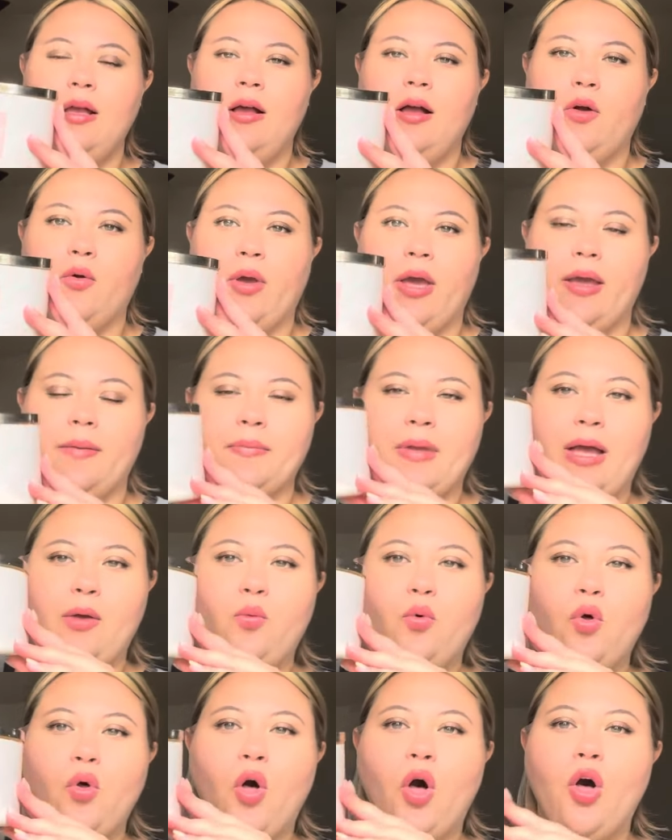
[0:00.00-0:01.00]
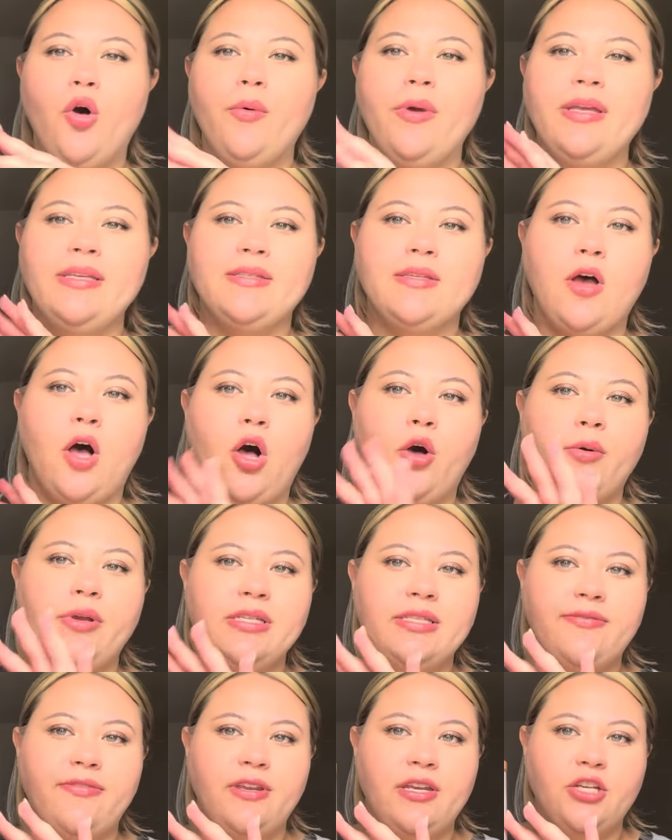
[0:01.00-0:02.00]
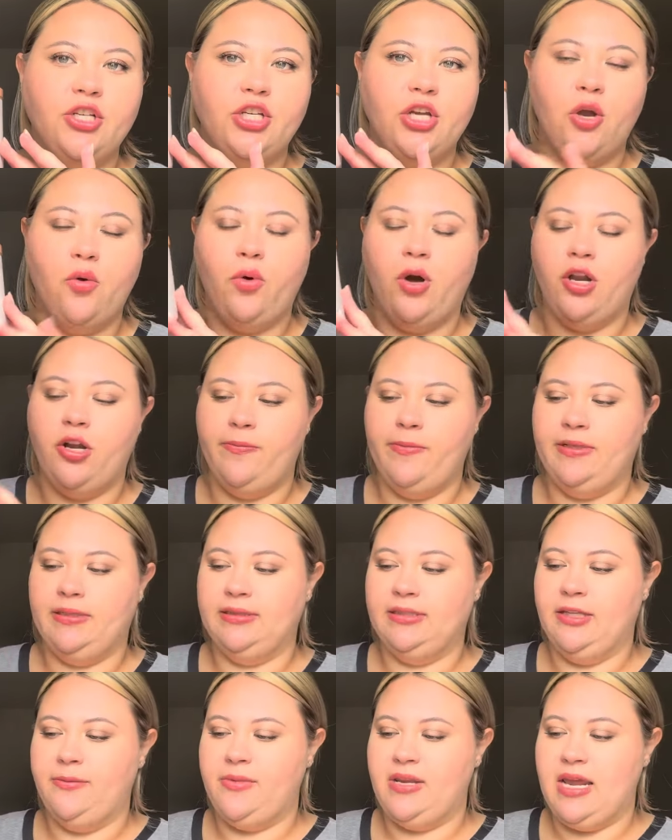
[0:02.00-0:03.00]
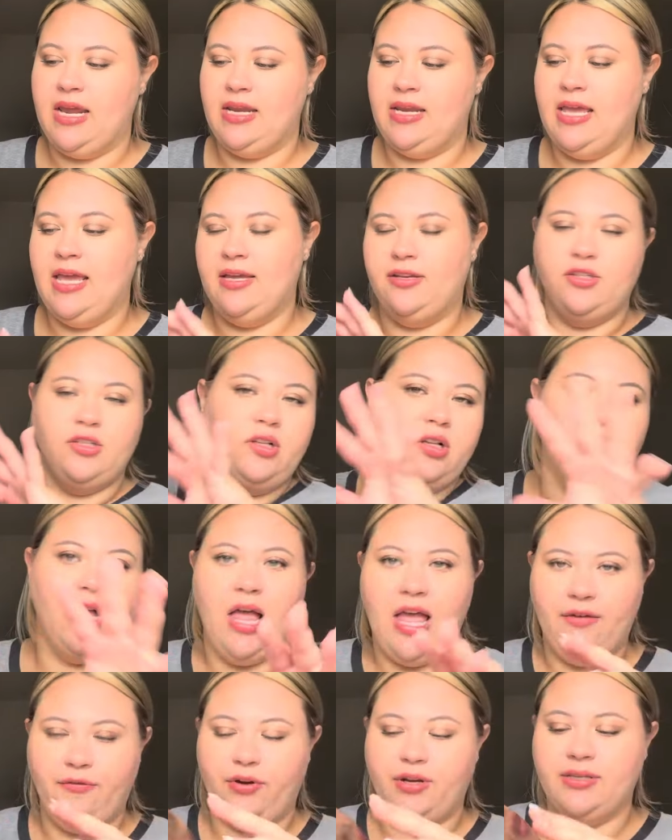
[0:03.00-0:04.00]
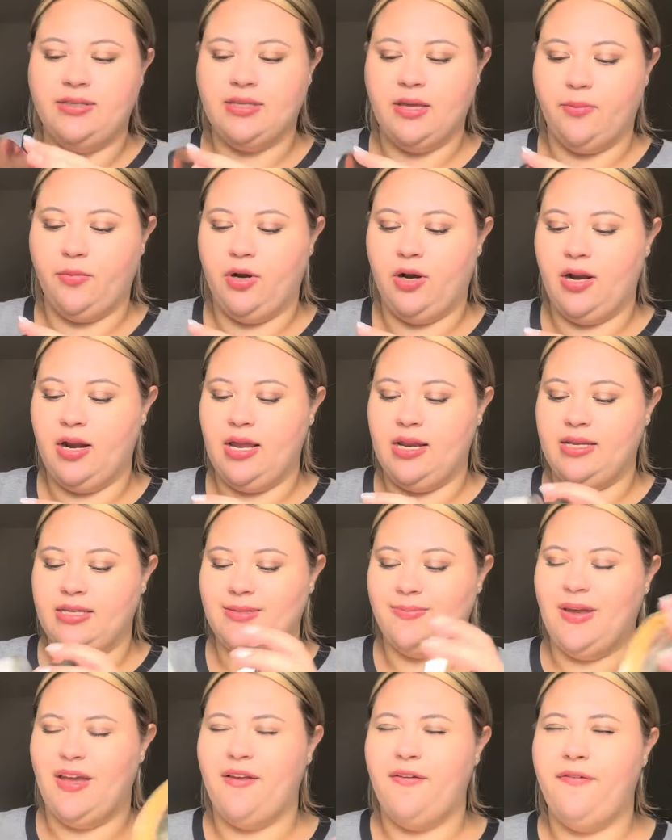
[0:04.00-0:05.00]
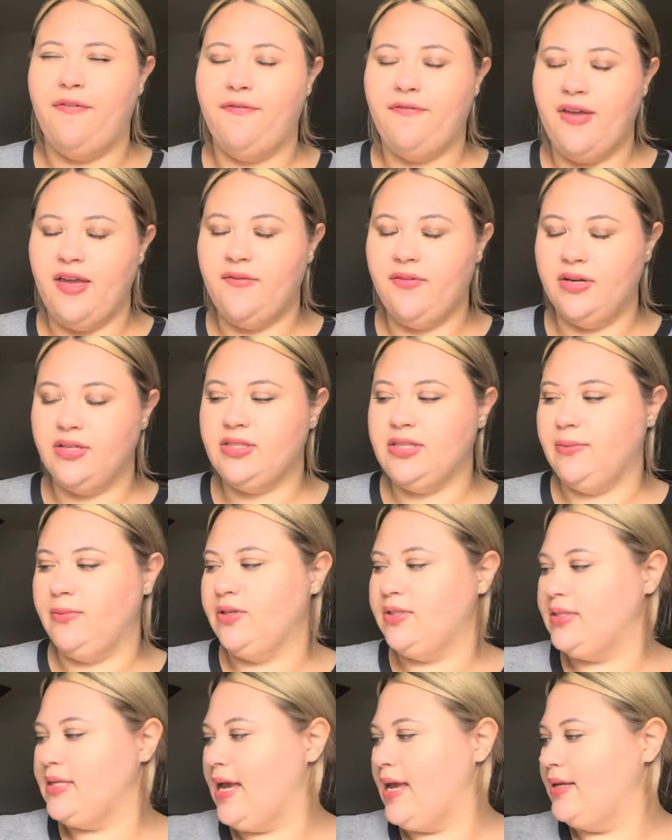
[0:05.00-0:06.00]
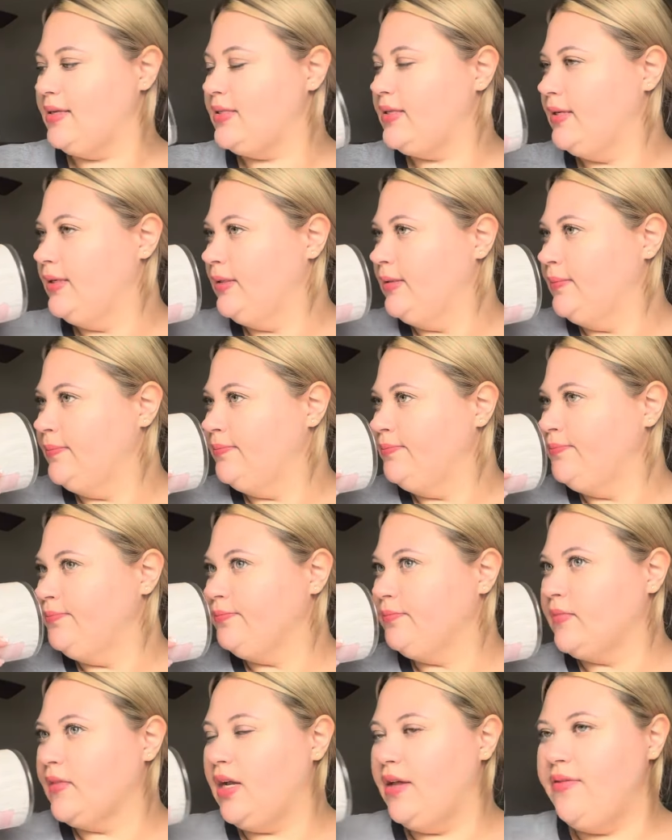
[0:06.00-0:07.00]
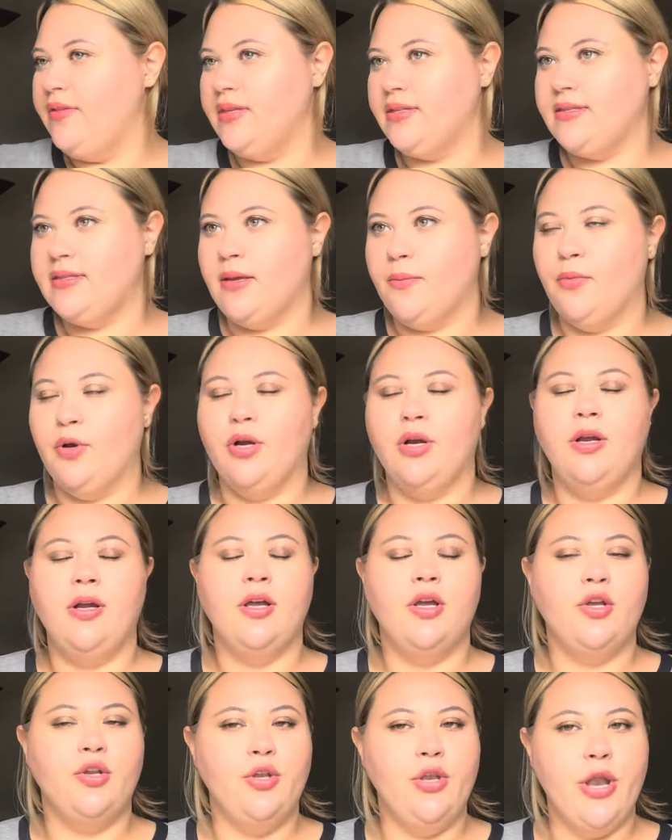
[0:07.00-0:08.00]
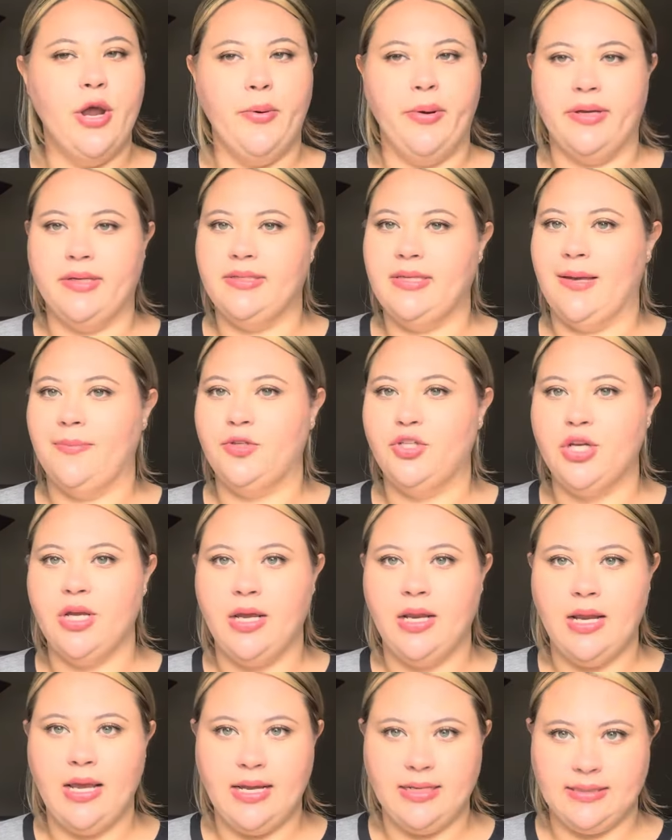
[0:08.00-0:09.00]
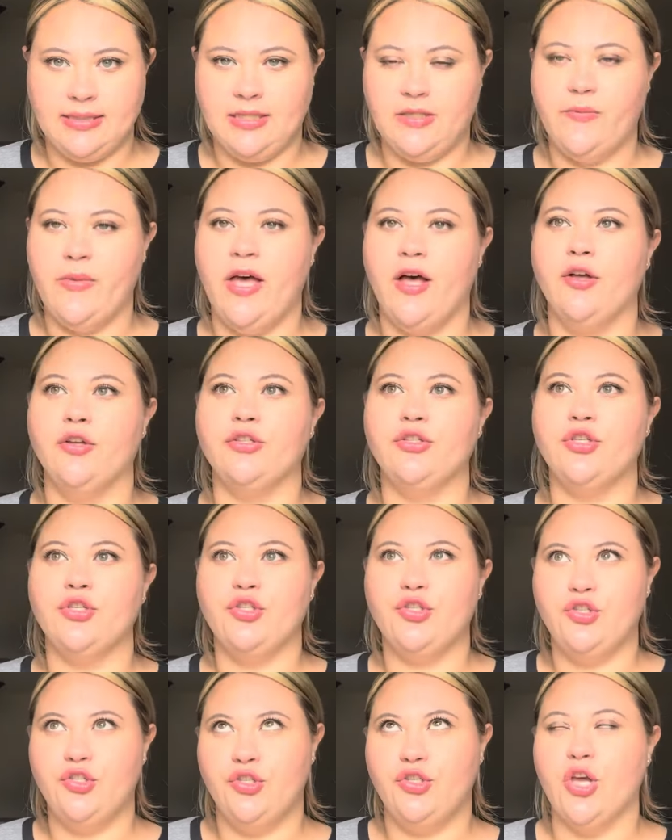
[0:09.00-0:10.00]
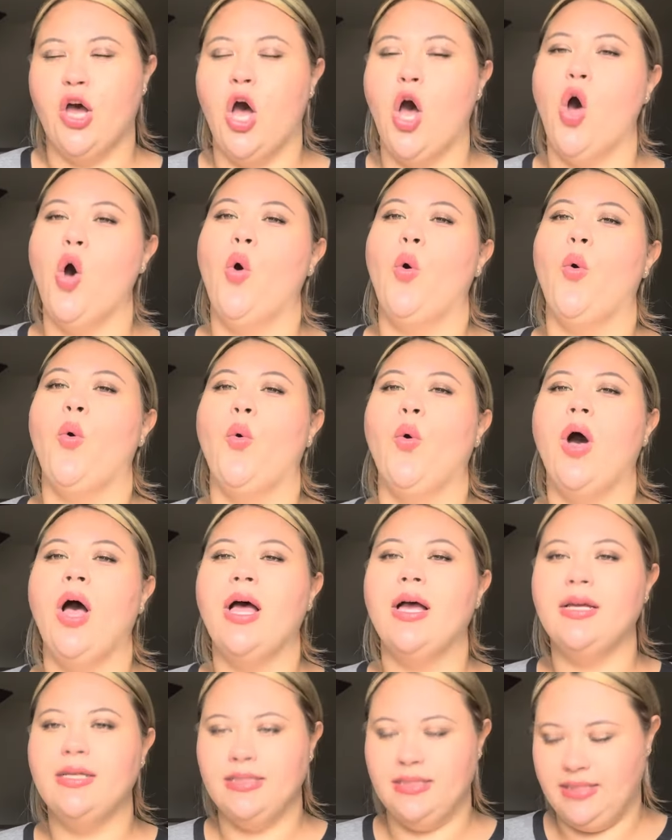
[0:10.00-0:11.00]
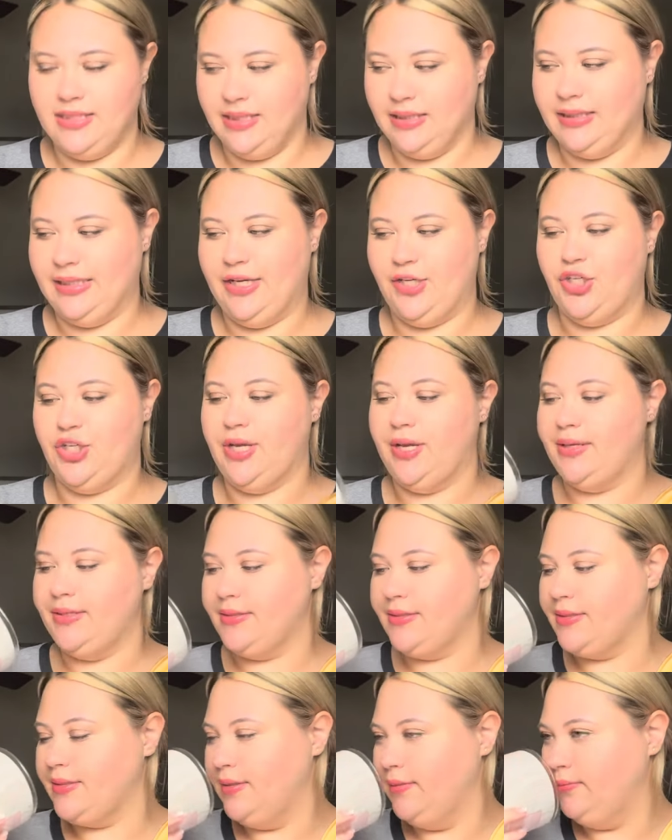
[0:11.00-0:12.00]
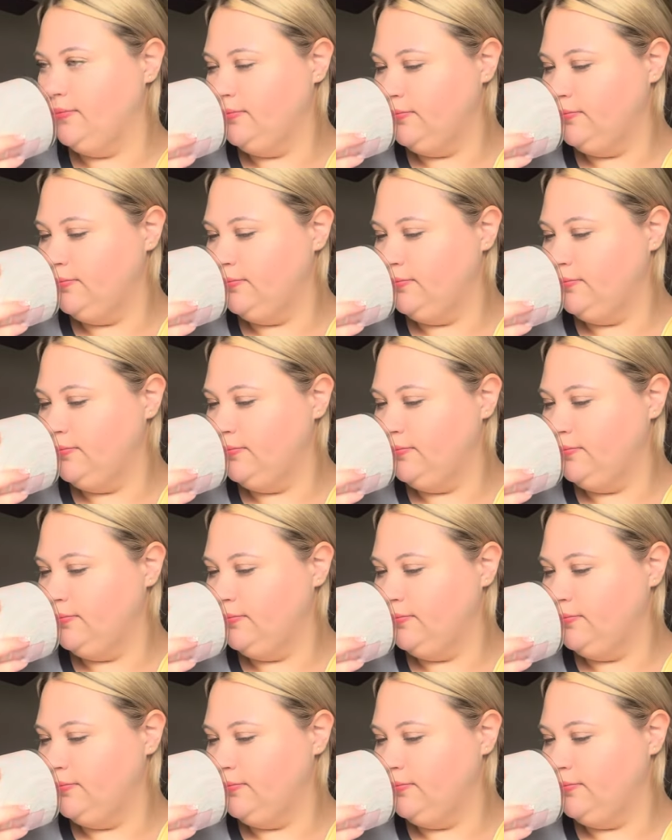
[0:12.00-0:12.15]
Okay, I will always, always finish a watermelon lemonade candle every summer. It is my favorite summer scent. And this summer, no exception. It smells so delicious.